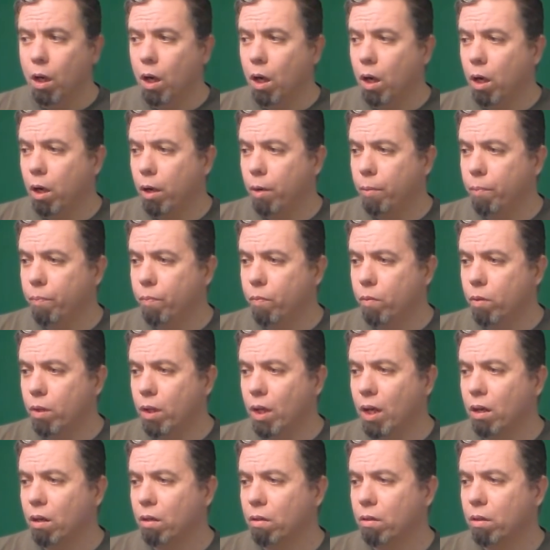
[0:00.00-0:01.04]

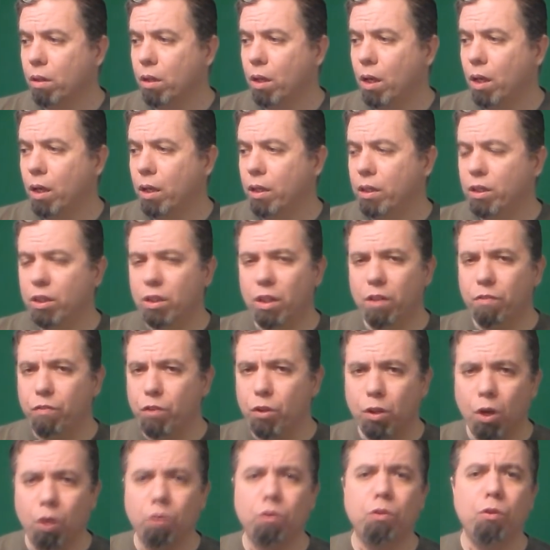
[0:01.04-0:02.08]
If you
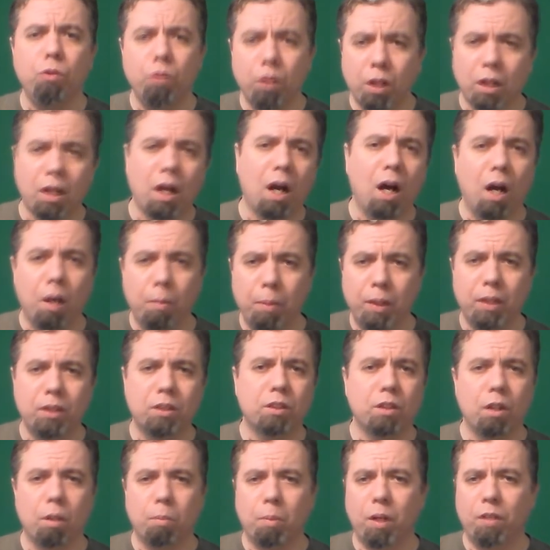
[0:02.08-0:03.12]
go through the
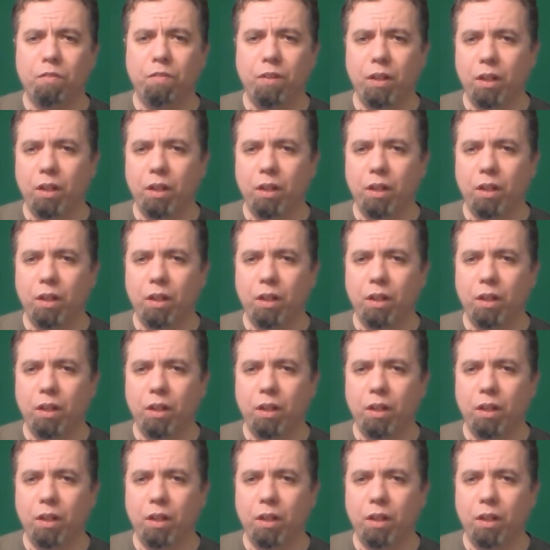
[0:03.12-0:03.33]
comments on my